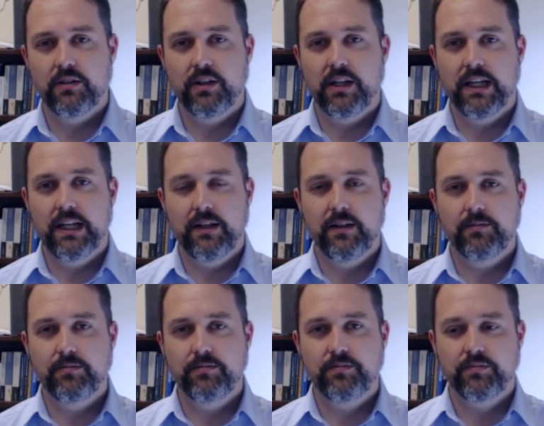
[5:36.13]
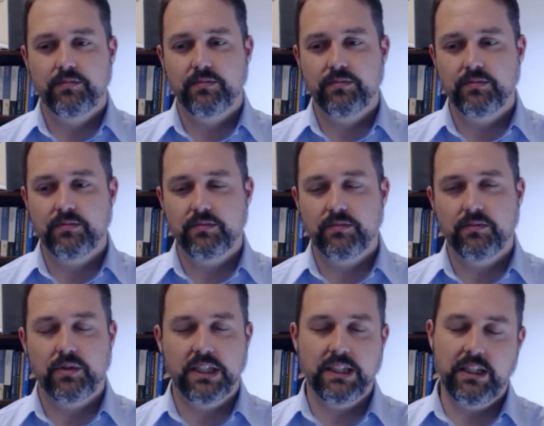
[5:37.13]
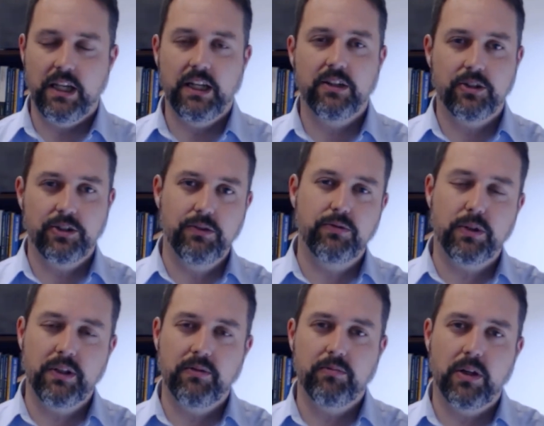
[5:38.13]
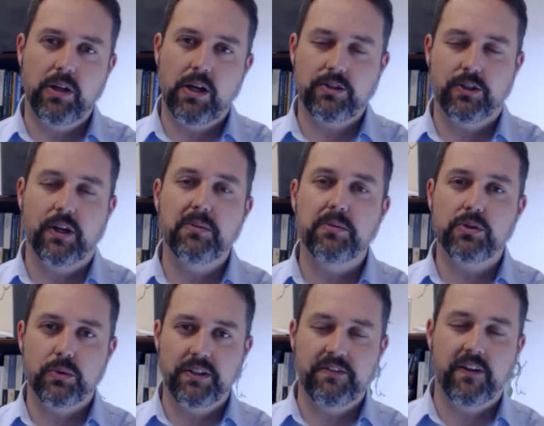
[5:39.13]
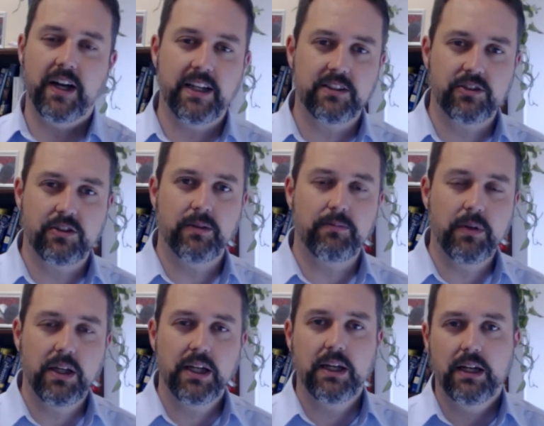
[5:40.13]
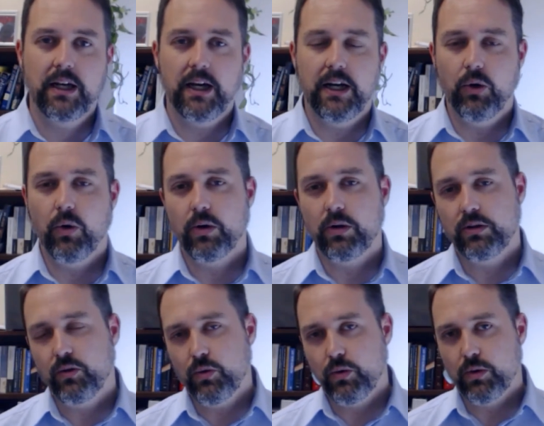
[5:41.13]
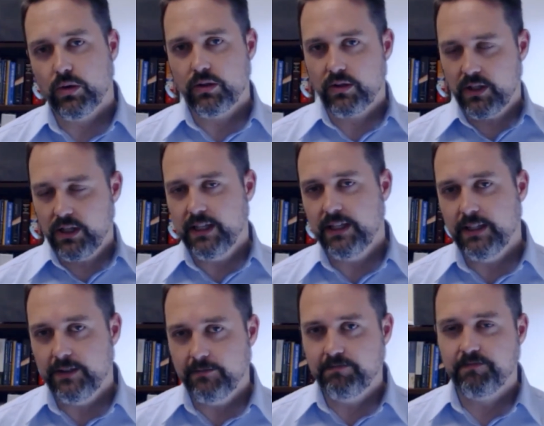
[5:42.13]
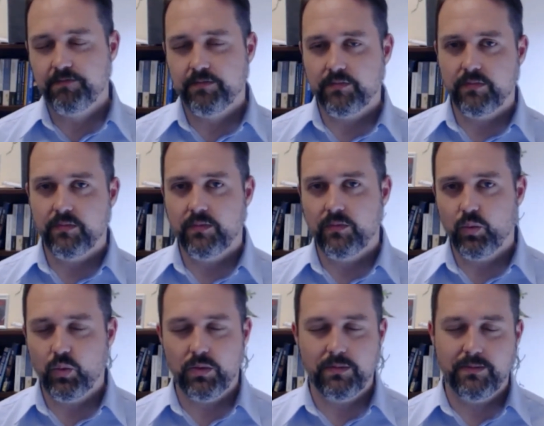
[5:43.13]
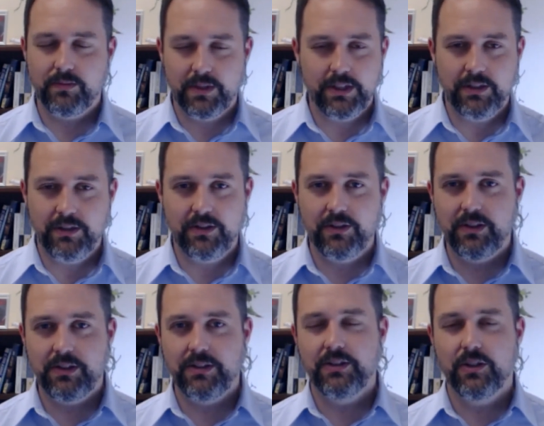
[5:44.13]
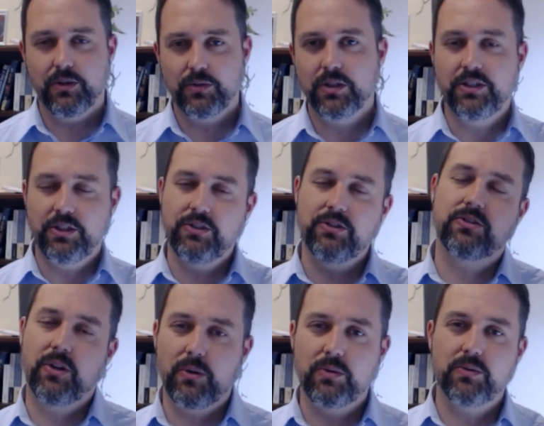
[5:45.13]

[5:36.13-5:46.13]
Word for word: um, either you've re, you're able to refinance them or or um, you know so